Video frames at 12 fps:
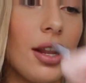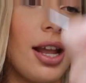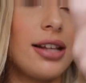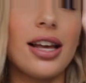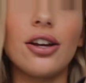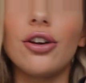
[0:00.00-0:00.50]

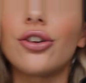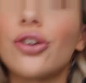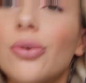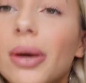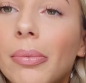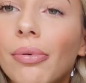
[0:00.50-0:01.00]
It's like a
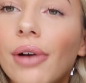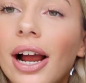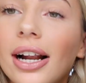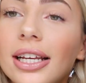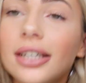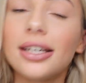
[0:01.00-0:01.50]
gooey
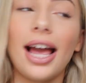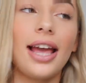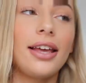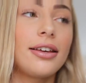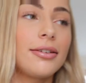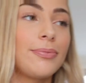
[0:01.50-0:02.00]
brownie
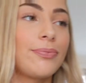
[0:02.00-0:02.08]
cake.